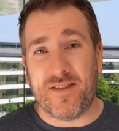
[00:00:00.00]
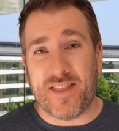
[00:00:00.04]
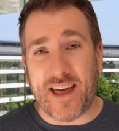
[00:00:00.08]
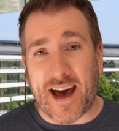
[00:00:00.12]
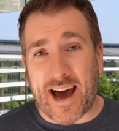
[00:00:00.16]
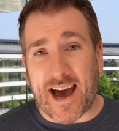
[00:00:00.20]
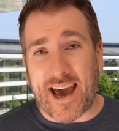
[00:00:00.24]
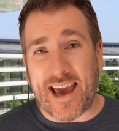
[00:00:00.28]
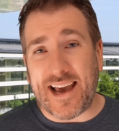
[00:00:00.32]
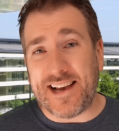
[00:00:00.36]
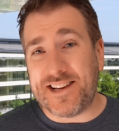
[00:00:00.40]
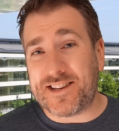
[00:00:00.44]

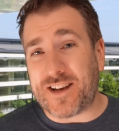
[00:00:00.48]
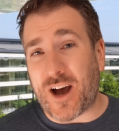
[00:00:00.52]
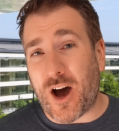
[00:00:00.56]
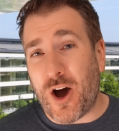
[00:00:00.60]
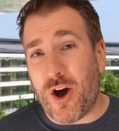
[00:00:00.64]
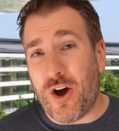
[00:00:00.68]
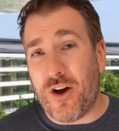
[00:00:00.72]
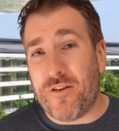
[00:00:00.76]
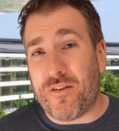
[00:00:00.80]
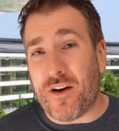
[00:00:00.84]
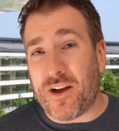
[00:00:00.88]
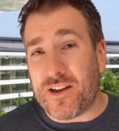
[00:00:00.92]
That is
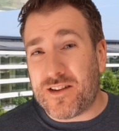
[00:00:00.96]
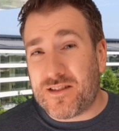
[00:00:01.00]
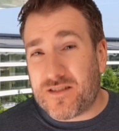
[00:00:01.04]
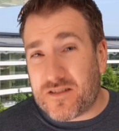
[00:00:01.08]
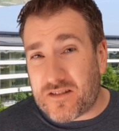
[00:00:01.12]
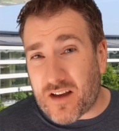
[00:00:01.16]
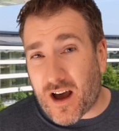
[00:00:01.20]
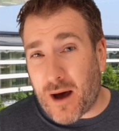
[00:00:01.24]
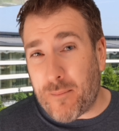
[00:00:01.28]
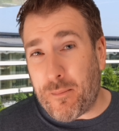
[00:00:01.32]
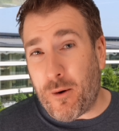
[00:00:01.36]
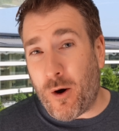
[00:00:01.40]
over
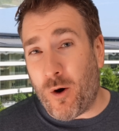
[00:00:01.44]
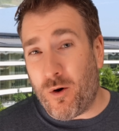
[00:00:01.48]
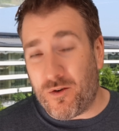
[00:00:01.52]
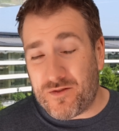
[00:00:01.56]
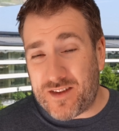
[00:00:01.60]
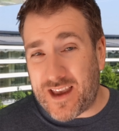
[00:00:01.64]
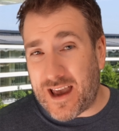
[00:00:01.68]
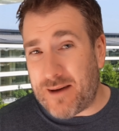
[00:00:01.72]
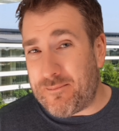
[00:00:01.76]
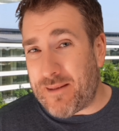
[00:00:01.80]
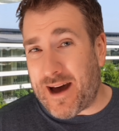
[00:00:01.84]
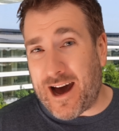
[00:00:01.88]
double
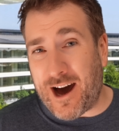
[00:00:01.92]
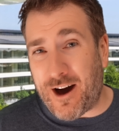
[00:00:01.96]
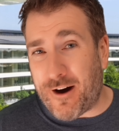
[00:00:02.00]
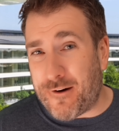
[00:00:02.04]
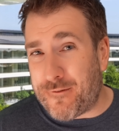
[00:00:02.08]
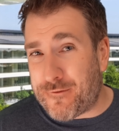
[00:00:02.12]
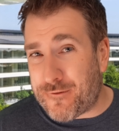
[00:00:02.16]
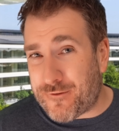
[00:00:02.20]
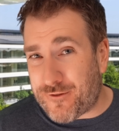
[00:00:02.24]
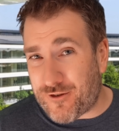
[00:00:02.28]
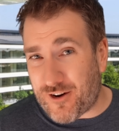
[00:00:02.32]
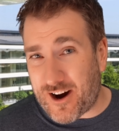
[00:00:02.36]
the amount
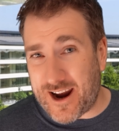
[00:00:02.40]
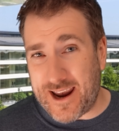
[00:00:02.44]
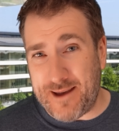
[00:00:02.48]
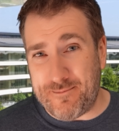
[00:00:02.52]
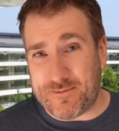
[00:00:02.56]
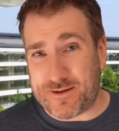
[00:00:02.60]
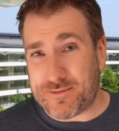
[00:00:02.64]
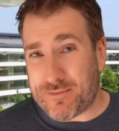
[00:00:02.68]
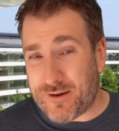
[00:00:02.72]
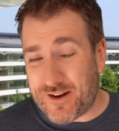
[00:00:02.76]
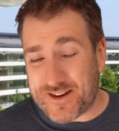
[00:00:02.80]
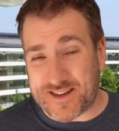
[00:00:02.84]
of
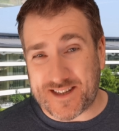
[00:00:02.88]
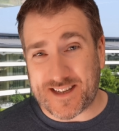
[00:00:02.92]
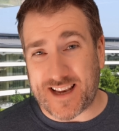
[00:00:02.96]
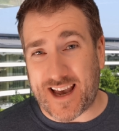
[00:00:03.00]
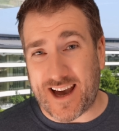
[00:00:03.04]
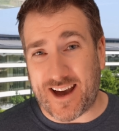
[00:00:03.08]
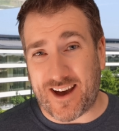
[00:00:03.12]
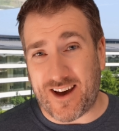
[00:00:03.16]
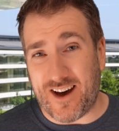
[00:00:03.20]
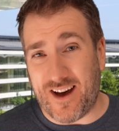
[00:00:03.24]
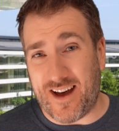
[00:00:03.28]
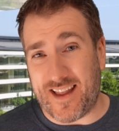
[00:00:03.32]
frames per
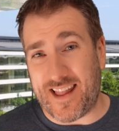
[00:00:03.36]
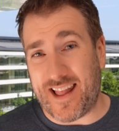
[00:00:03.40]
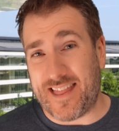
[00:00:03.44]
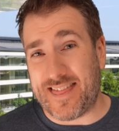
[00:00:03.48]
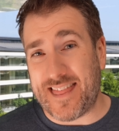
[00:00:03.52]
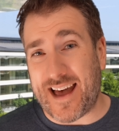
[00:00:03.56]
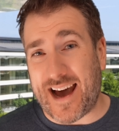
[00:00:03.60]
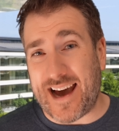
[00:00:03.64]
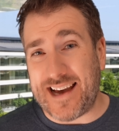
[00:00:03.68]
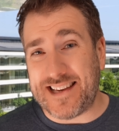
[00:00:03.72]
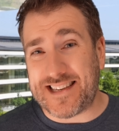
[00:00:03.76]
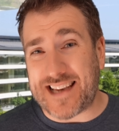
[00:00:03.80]
second,
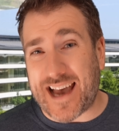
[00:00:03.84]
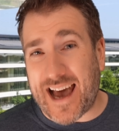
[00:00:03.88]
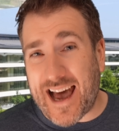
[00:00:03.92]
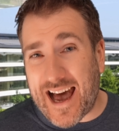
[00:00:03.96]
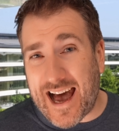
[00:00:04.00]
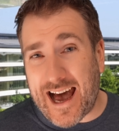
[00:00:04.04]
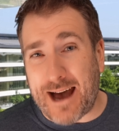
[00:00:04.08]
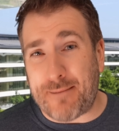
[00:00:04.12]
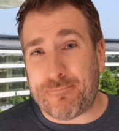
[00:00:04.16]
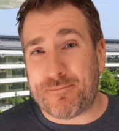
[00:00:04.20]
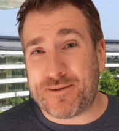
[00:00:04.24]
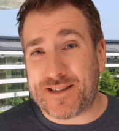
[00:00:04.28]
and that is
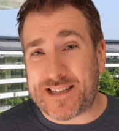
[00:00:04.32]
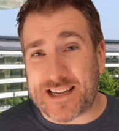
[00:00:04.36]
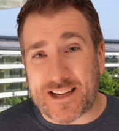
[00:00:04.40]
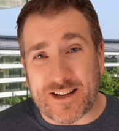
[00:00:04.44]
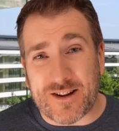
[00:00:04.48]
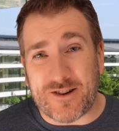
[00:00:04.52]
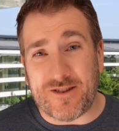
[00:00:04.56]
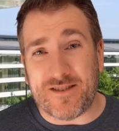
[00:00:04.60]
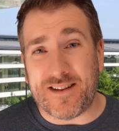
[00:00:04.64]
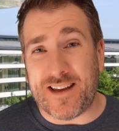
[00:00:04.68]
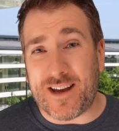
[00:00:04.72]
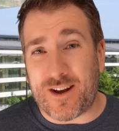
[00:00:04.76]

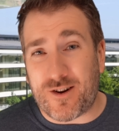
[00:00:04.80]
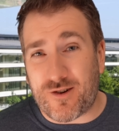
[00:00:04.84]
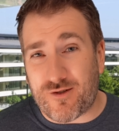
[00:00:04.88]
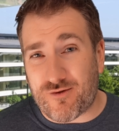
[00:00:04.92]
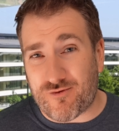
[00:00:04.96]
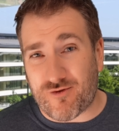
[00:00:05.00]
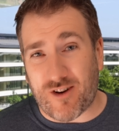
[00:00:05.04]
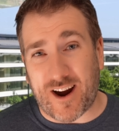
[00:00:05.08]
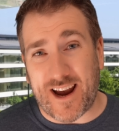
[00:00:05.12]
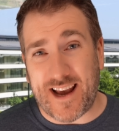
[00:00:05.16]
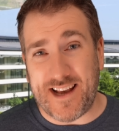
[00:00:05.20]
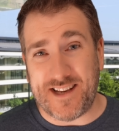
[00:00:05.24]
absolutely
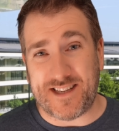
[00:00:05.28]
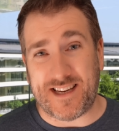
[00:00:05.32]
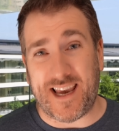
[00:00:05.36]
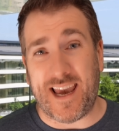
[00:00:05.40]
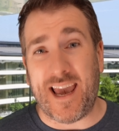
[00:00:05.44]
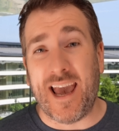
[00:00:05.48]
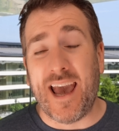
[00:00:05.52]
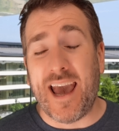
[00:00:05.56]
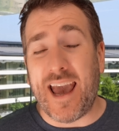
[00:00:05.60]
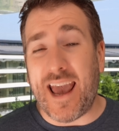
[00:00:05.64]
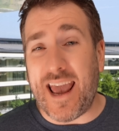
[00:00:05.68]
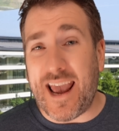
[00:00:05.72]

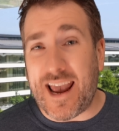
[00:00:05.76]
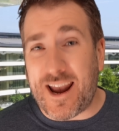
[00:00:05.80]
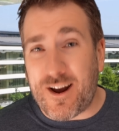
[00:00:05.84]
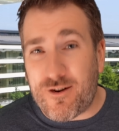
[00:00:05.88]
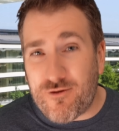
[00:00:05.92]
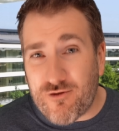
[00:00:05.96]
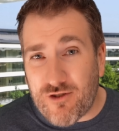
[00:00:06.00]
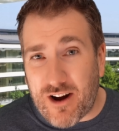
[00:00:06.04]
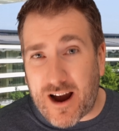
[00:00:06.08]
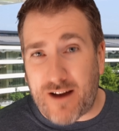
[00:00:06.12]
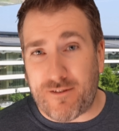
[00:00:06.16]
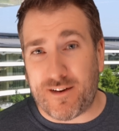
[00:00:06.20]
crazy in
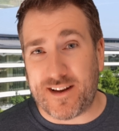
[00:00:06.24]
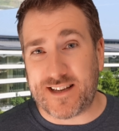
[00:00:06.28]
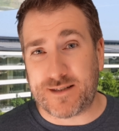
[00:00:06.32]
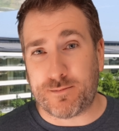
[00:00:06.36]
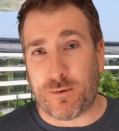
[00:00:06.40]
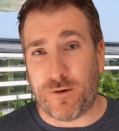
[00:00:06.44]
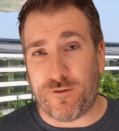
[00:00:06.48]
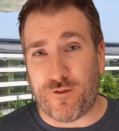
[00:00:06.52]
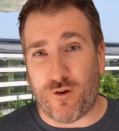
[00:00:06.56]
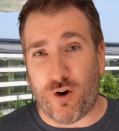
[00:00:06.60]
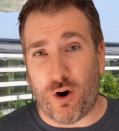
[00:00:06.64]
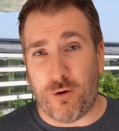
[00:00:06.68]
graphics
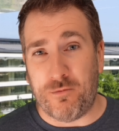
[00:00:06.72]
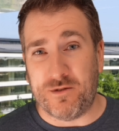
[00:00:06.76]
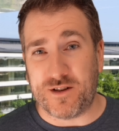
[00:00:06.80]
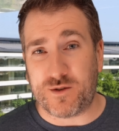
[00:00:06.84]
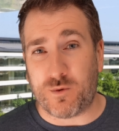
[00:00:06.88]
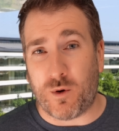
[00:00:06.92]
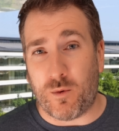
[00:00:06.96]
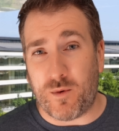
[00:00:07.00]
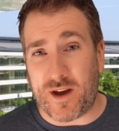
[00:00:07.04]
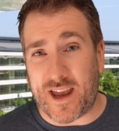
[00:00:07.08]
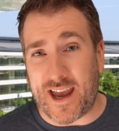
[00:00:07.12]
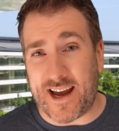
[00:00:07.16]

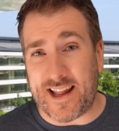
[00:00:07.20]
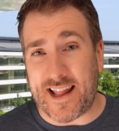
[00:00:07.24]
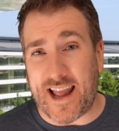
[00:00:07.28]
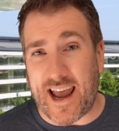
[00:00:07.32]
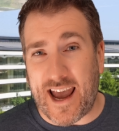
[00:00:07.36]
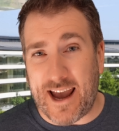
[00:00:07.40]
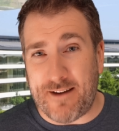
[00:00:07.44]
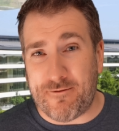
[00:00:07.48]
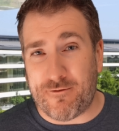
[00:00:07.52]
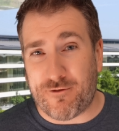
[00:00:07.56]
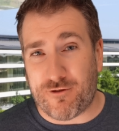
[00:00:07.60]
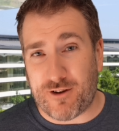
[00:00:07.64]
performance what we get in
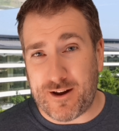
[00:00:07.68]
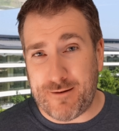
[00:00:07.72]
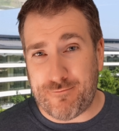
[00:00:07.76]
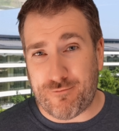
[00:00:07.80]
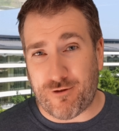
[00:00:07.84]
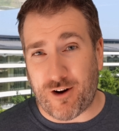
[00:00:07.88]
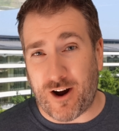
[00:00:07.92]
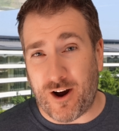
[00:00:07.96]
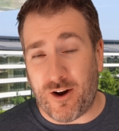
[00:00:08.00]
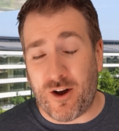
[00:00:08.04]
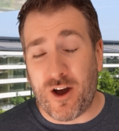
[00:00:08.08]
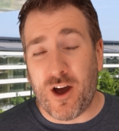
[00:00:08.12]
M3
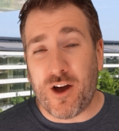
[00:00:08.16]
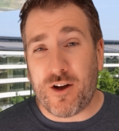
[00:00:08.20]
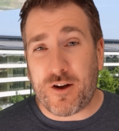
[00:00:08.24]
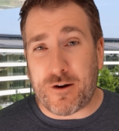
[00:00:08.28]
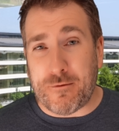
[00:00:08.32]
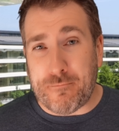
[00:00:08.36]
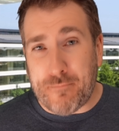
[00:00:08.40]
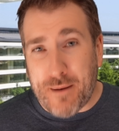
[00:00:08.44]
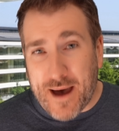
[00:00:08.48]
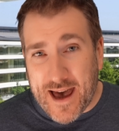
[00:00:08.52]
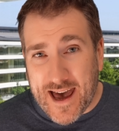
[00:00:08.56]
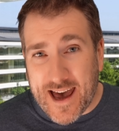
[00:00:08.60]
Pro
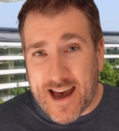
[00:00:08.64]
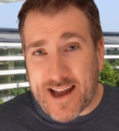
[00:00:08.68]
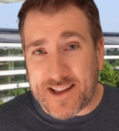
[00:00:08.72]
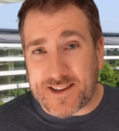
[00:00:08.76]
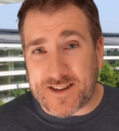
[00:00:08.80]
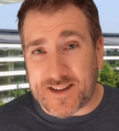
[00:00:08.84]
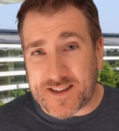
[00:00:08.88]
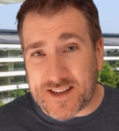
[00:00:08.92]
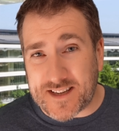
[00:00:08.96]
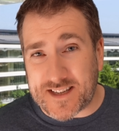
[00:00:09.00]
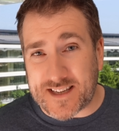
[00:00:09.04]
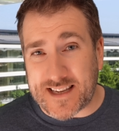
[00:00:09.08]
compared
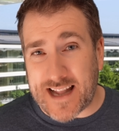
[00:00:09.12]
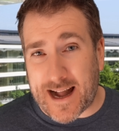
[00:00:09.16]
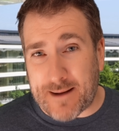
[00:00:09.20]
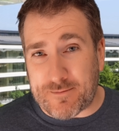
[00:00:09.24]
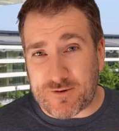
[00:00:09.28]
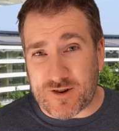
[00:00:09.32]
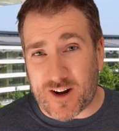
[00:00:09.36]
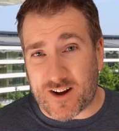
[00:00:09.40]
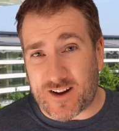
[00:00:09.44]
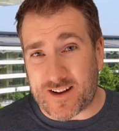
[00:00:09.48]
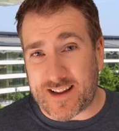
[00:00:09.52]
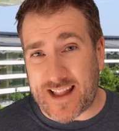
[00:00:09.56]
to the
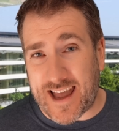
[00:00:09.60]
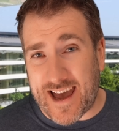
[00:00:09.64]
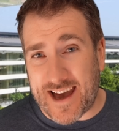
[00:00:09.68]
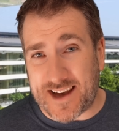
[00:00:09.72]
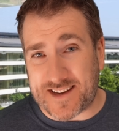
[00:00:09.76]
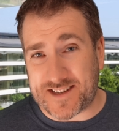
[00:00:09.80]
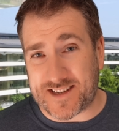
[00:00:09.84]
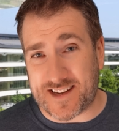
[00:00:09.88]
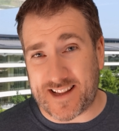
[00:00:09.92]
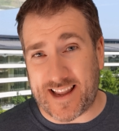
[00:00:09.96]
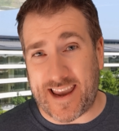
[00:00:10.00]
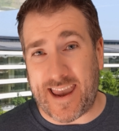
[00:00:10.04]
Snapdragon
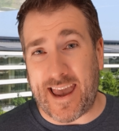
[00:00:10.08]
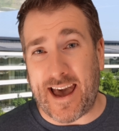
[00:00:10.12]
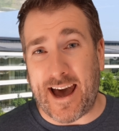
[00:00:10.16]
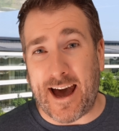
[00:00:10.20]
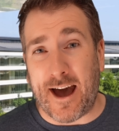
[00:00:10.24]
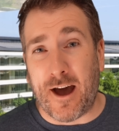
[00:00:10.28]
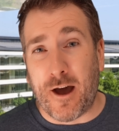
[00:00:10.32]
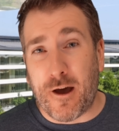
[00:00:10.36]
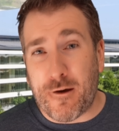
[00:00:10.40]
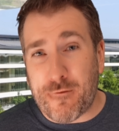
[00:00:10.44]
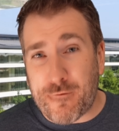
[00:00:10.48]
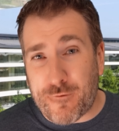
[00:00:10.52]
X Elite
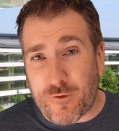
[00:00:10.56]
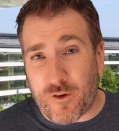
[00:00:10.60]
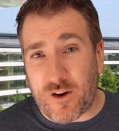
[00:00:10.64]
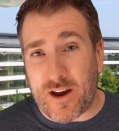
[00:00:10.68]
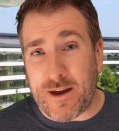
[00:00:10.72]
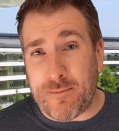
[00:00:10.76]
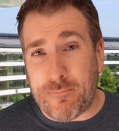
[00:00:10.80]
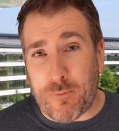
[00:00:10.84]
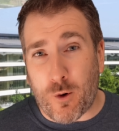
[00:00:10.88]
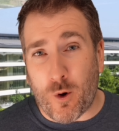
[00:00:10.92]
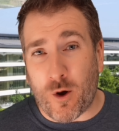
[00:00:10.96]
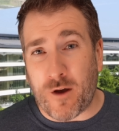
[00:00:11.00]
at
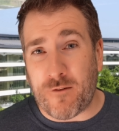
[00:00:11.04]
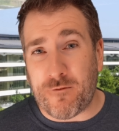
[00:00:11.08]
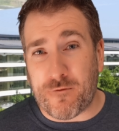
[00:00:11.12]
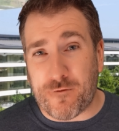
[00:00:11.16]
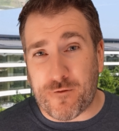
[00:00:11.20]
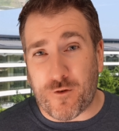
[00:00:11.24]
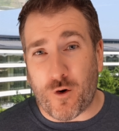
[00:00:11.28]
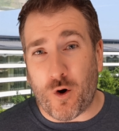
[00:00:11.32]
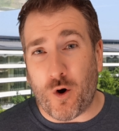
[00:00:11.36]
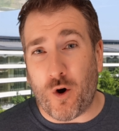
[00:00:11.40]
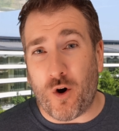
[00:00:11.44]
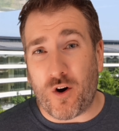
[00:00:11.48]

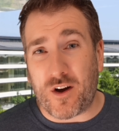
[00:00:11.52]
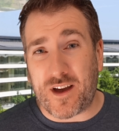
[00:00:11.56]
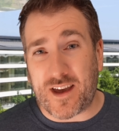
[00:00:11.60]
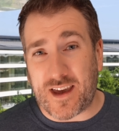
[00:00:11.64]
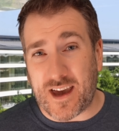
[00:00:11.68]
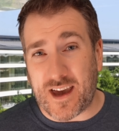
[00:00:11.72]
3.4